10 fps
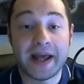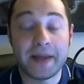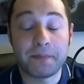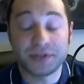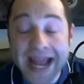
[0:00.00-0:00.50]

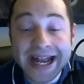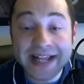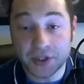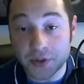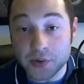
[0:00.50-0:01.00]
planning
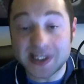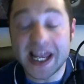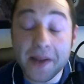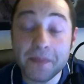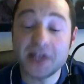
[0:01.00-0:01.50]
the cruise
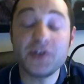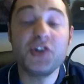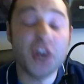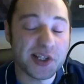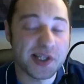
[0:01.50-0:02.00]
can be
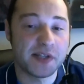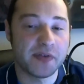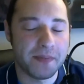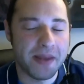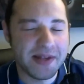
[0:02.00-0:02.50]
just as
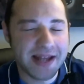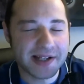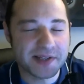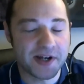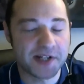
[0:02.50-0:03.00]
fun, maybe not
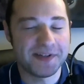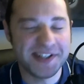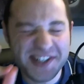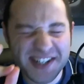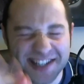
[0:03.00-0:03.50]
as much, but
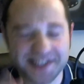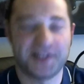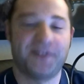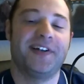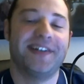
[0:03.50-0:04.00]
just as
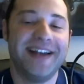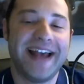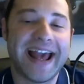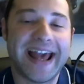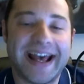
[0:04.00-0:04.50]
fun
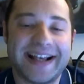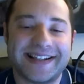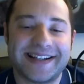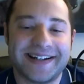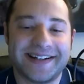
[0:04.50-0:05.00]
as
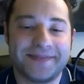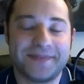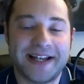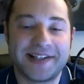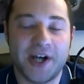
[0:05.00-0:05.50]

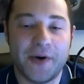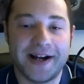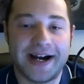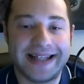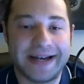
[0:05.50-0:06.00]
going on that